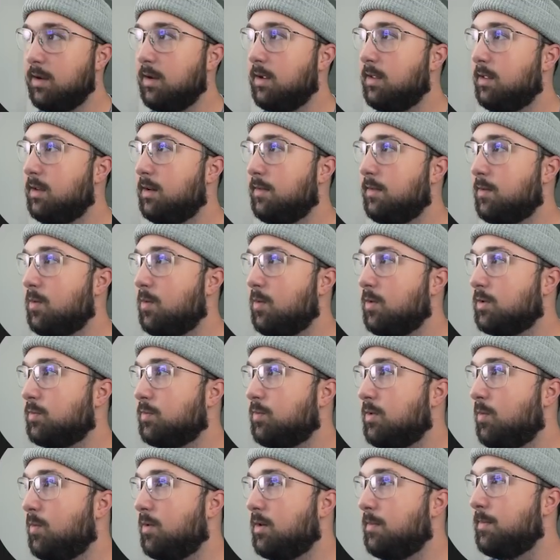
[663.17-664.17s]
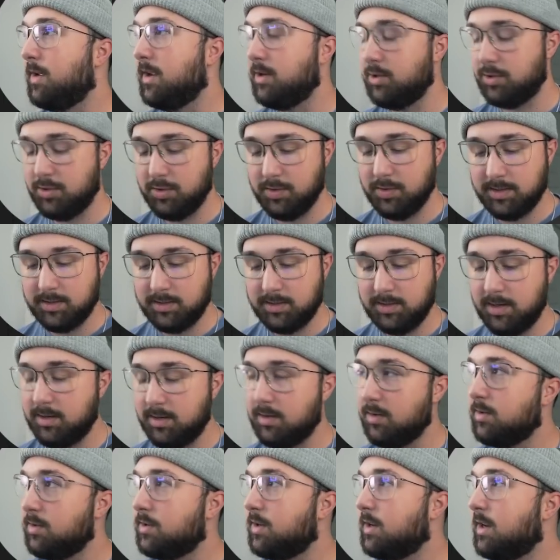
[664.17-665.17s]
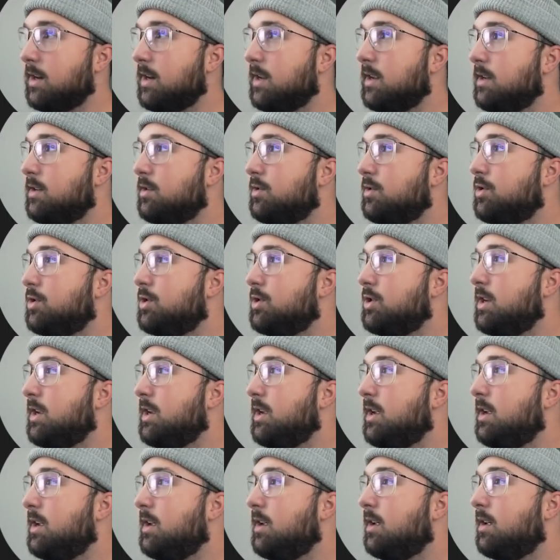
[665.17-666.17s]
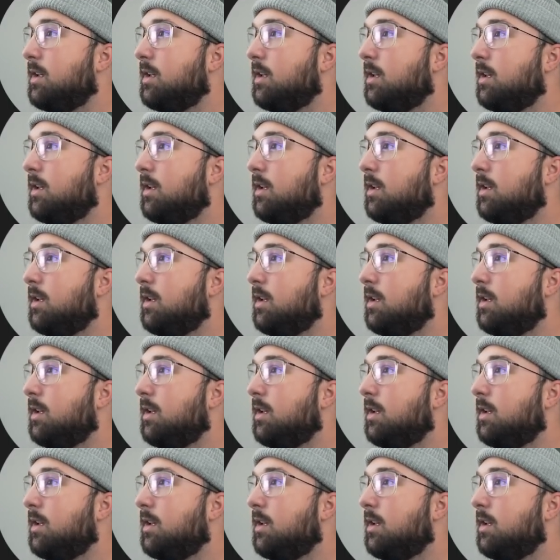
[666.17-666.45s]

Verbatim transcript: And then of course we want to make sure it's centered, so you can hit G